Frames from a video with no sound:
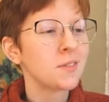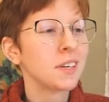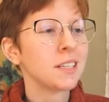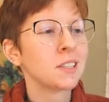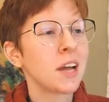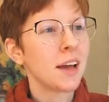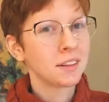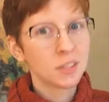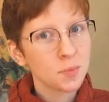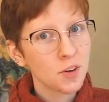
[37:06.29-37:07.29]
which at
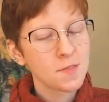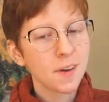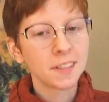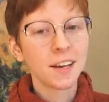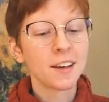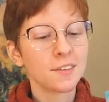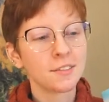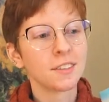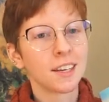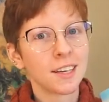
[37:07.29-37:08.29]
this point in my
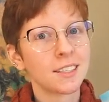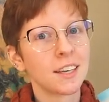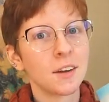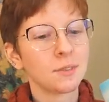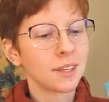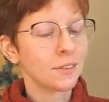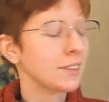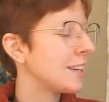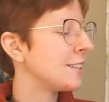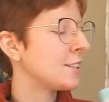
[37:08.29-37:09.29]
life, like I said, I really
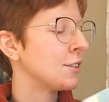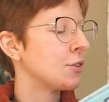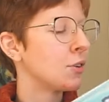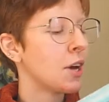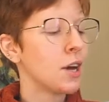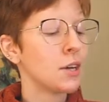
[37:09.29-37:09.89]
relate to.